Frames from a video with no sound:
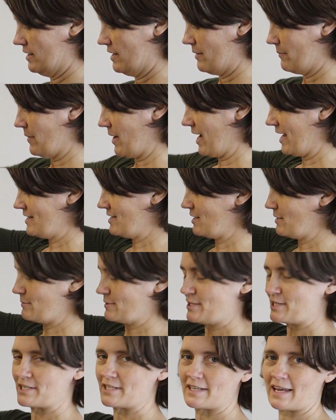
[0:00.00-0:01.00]
And my idea
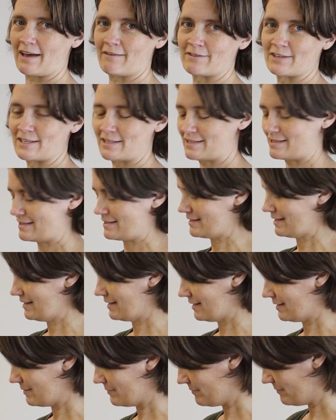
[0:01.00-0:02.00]
was just to have this,
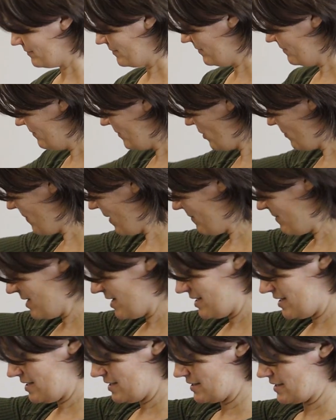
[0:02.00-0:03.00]
well, maybe
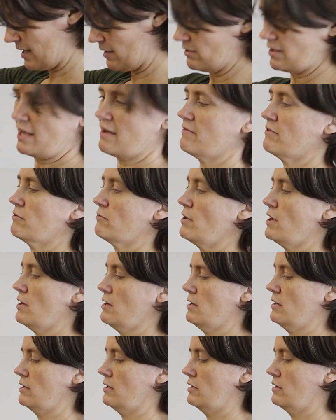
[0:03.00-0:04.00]
it is. I only have
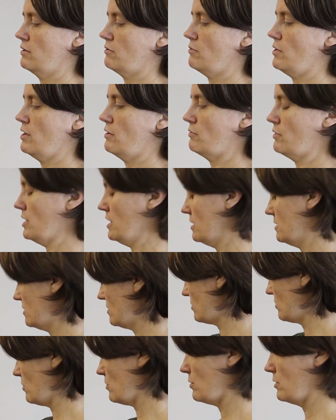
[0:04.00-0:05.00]
three greens,
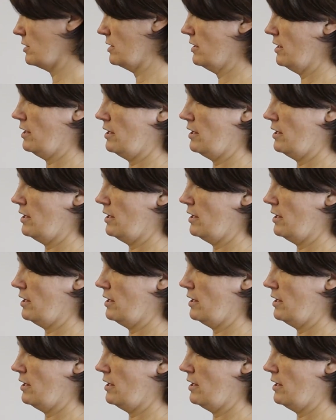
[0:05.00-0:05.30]
so